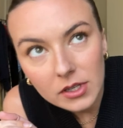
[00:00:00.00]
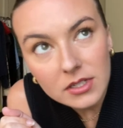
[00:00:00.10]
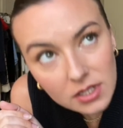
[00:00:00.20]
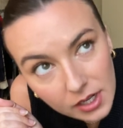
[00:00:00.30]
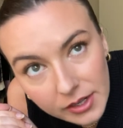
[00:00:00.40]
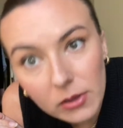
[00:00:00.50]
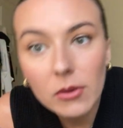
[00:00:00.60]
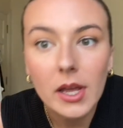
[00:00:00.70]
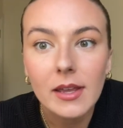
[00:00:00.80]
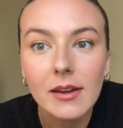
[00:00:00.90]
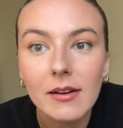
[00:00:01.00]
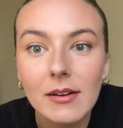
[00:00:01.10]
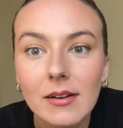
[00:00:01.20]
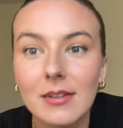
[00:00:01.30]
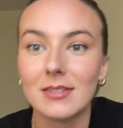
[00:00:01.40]
Is the lighting okay
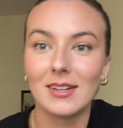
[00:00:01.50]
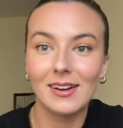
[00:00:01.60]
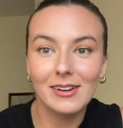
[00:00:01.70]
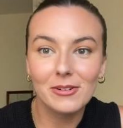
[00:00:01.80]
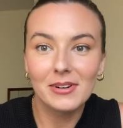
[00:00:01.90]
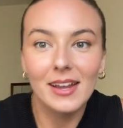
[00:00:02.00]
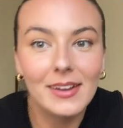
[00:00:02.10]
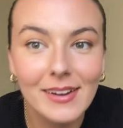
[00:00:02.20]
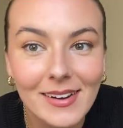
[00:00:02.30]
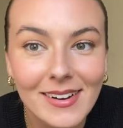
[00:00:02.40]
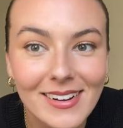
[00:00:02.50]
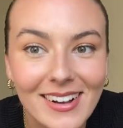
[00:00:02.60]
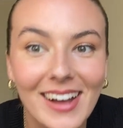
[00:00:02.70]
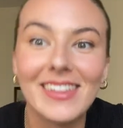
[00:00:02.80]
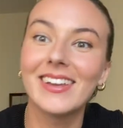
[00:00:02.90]
here? Is the lighting okay here?
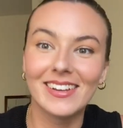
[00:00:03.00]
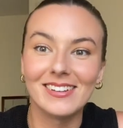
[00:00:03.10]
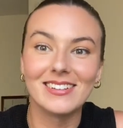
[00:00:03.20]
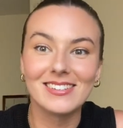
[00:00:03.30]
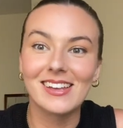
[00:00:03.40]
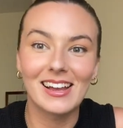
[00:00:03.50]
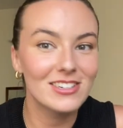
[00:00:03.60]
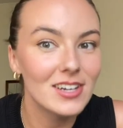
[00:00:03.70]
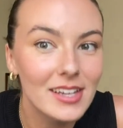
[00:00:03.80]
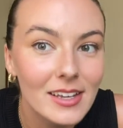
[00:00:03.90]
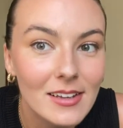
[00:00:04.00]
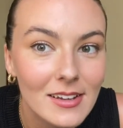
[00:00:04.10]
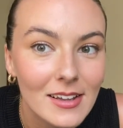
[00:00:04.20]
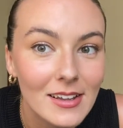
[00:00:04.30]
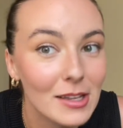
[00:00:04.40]
I think it is. Actually,
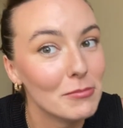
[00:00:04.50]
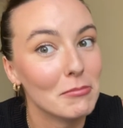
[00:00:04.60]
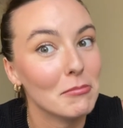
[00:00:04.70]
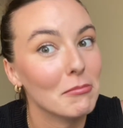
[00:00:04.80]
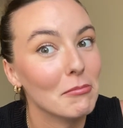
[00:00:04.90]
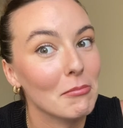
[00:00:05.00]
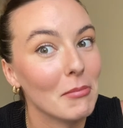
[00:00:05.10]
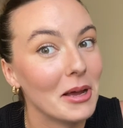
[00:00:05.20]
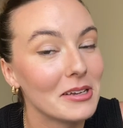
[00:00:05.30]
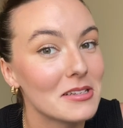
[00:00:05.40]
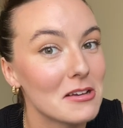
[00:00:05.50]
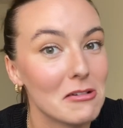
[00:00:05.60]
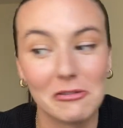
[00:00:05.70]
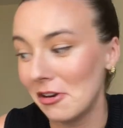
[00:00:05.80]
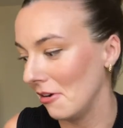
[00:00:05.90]
I think it's kind
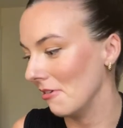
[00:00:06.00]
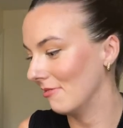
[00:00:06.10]
of fire.